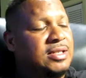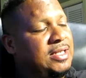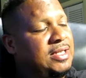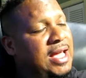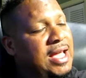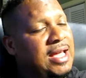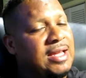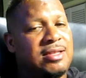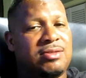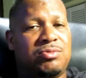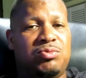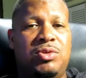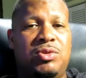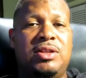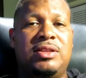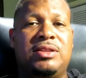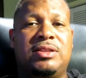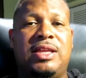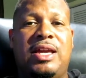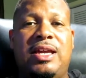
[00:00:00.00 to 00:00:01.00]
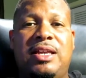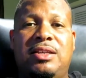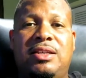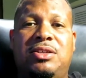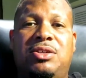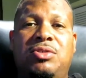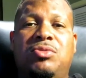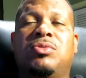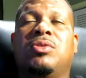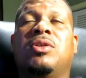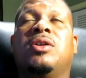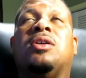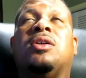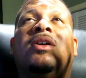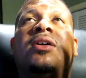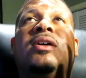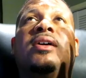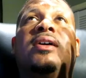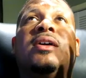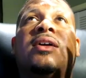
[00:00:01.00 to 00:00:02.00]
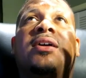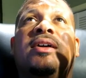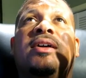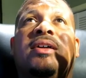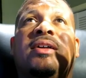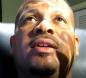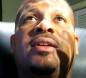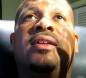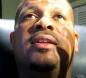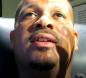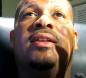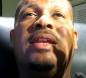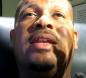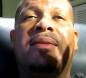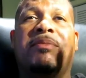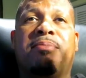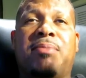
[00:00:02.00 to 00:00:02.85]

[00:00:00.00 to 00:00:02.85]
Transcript: That is what they do. They